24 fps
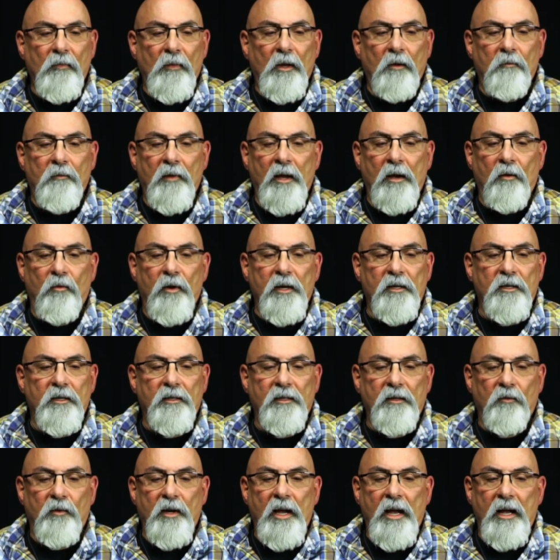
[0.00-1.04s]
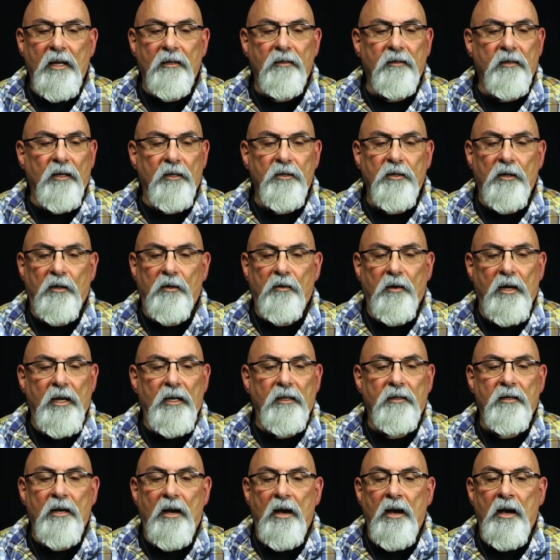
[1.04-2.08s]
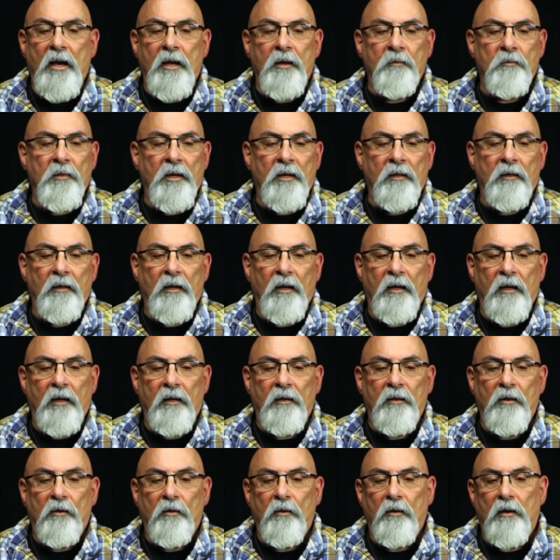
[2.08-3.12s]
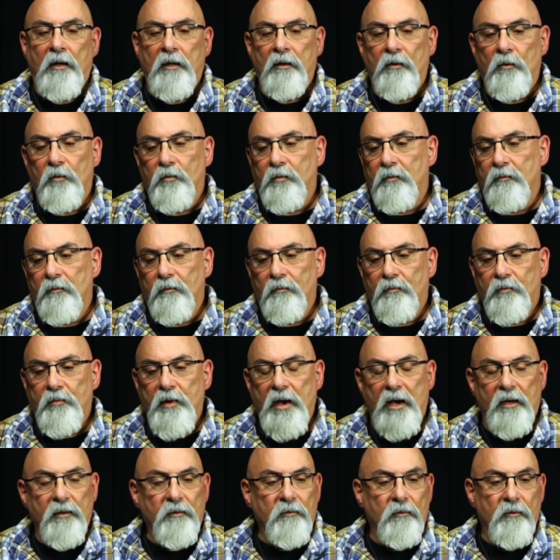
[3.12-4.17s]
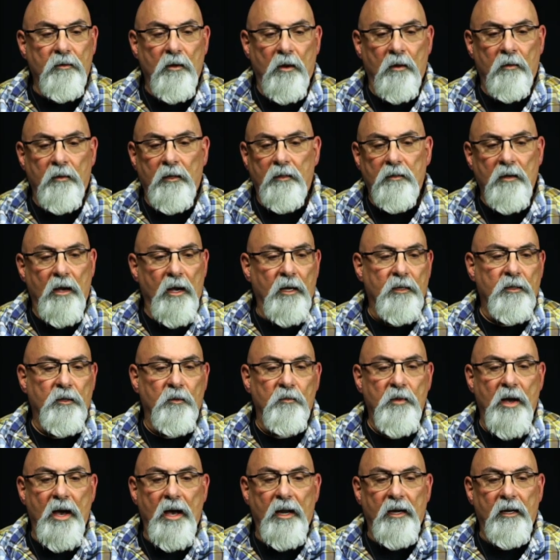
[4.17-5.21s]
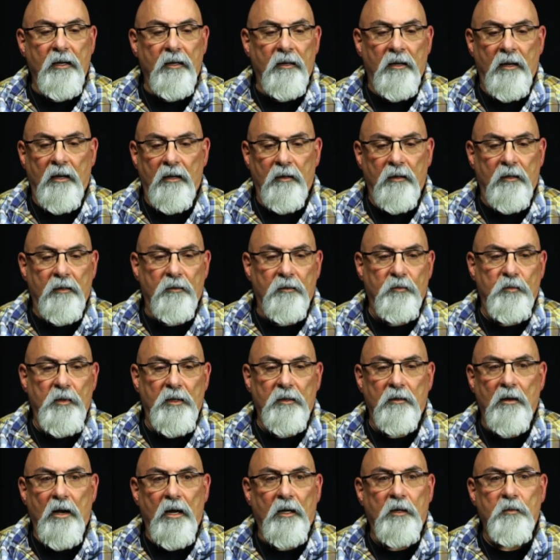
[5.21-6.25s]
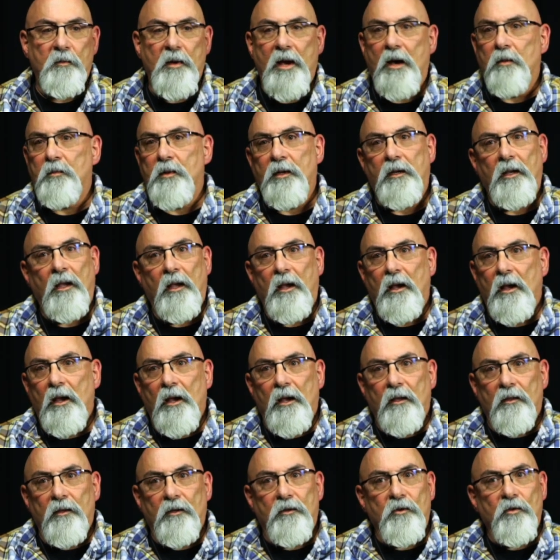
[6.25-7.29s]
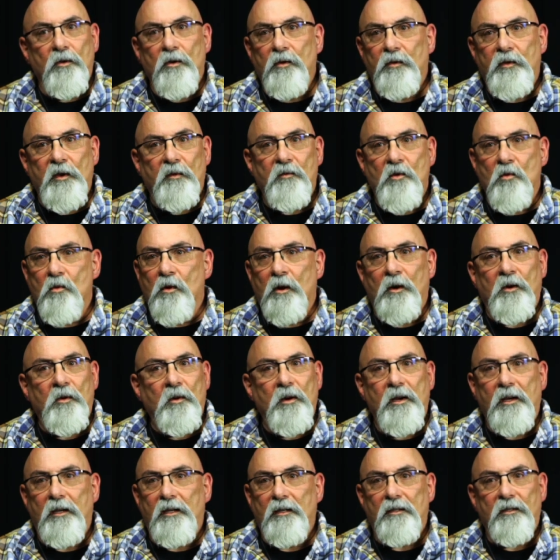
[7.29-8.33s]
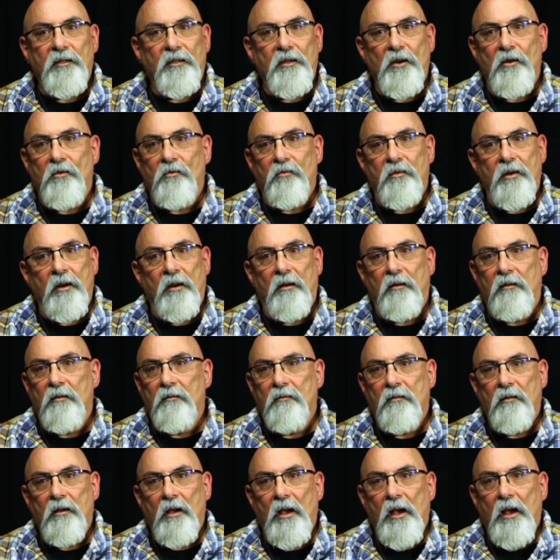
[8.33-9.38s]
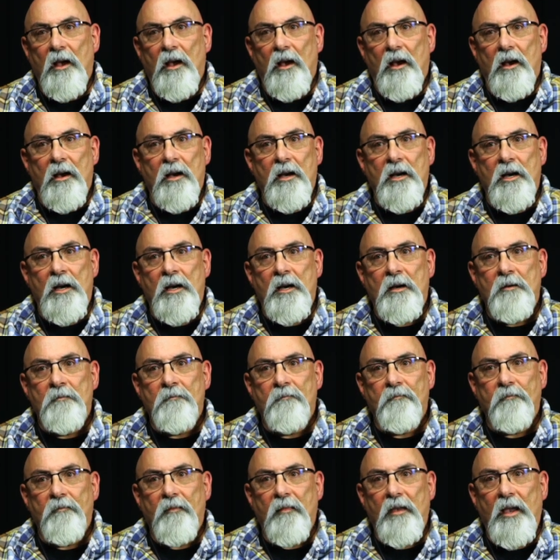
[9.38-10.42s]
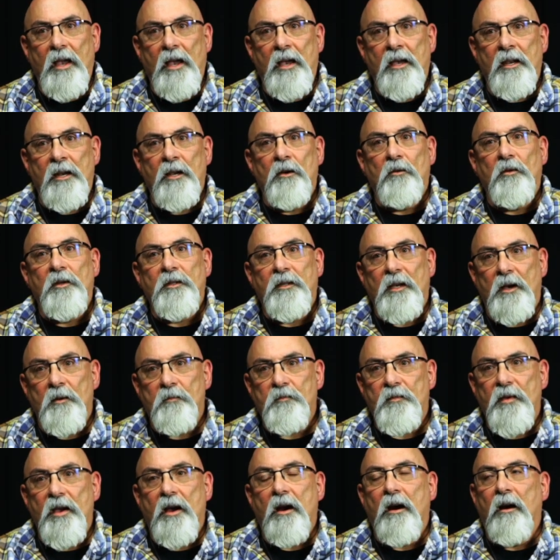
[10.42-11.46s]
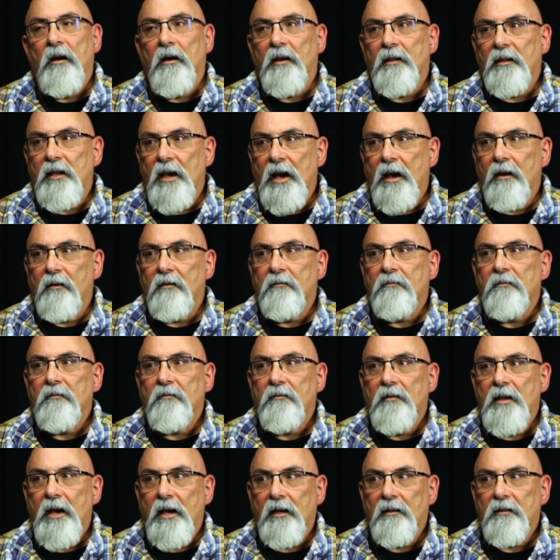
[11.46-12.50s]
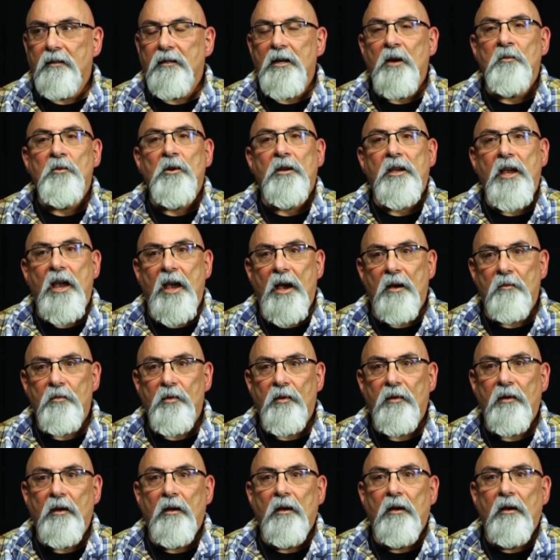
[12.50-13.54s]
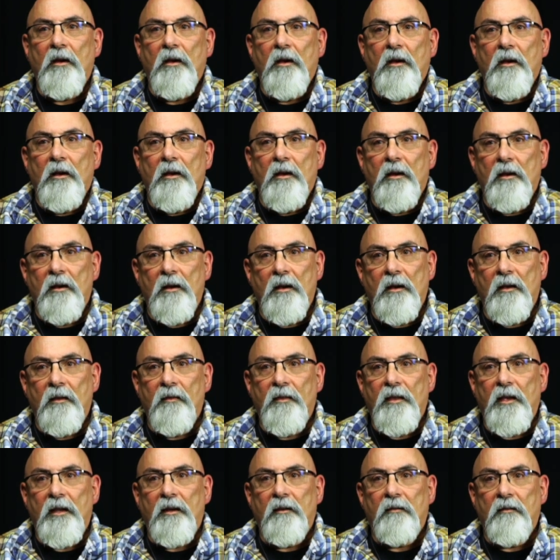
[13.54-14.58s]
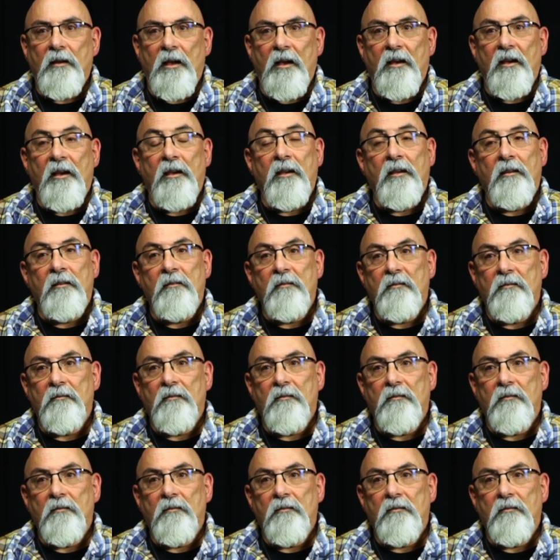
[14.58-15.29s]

man, we had such a great time, and I know Pastor Tony talks about it, and it's been talked about, but the truth of Horn Creek is so real. And it was up there at that summer camp that I